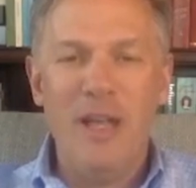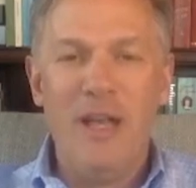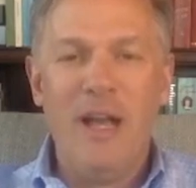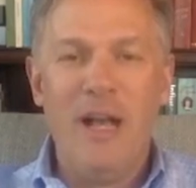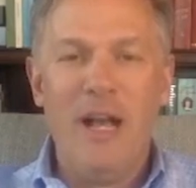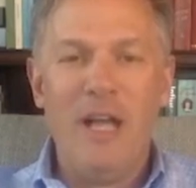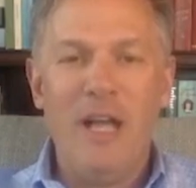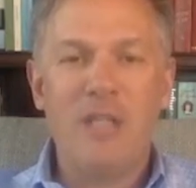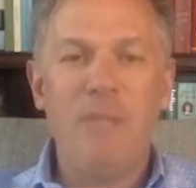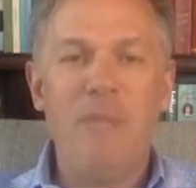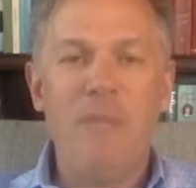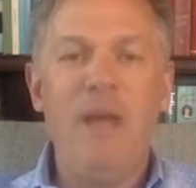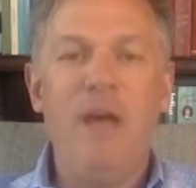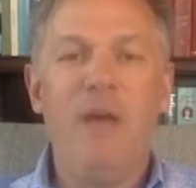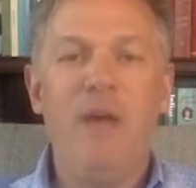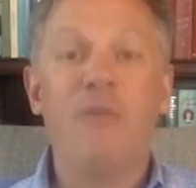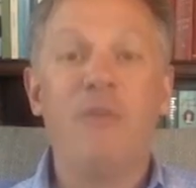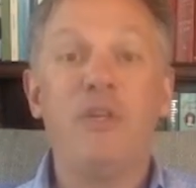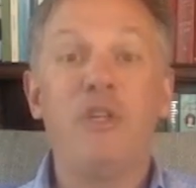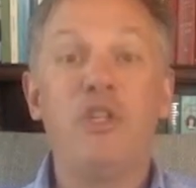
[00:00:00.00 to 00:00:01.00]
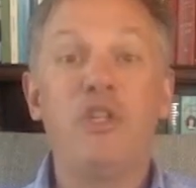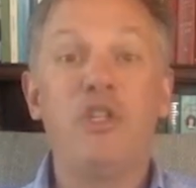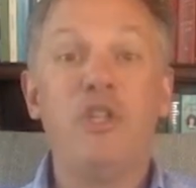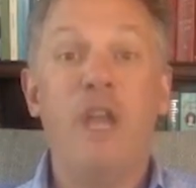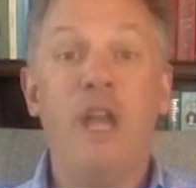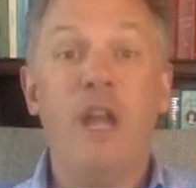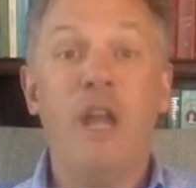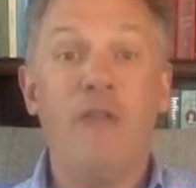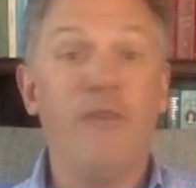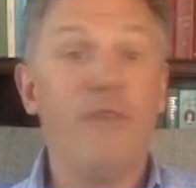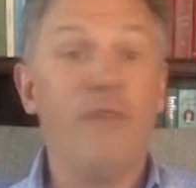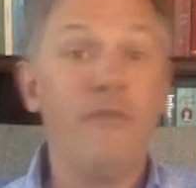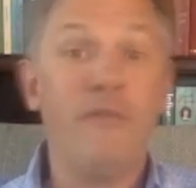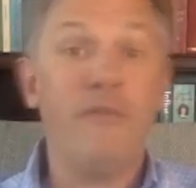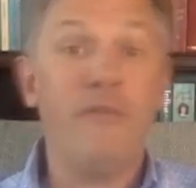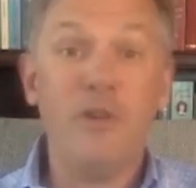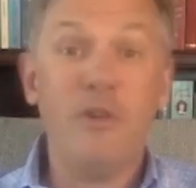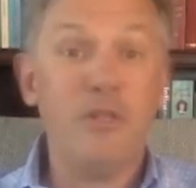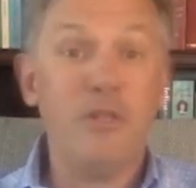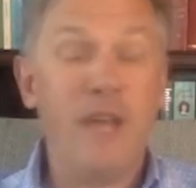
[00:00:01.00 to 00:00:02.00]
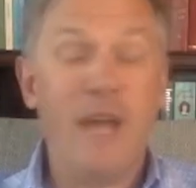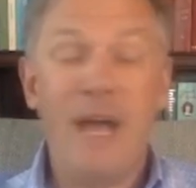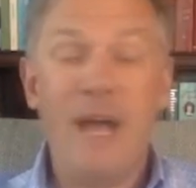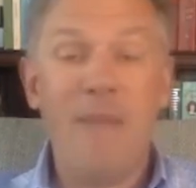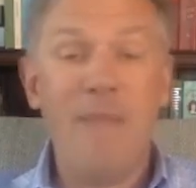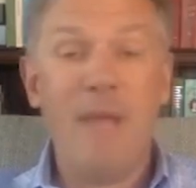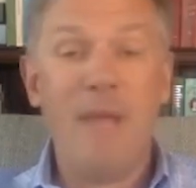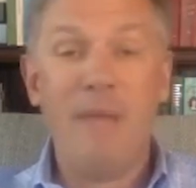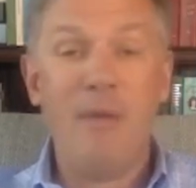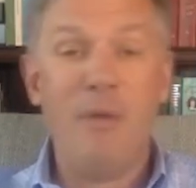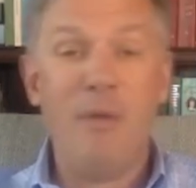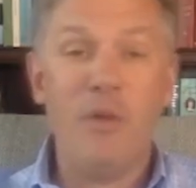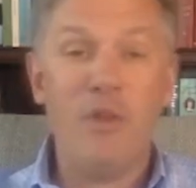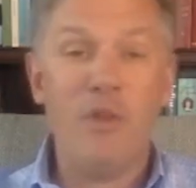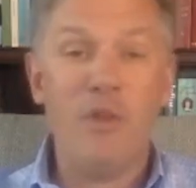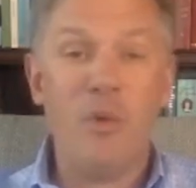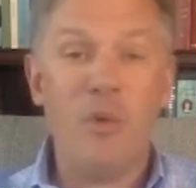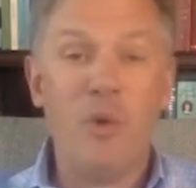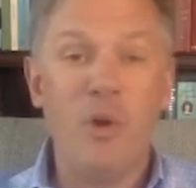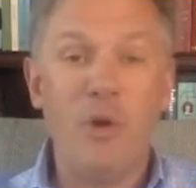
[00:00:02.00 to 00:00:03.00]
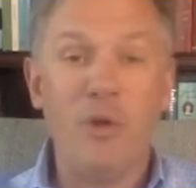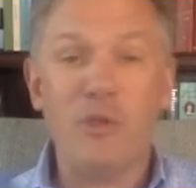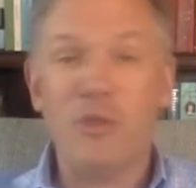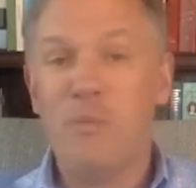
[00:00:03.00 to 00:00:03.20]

to be able to share for the first time maybe with the world.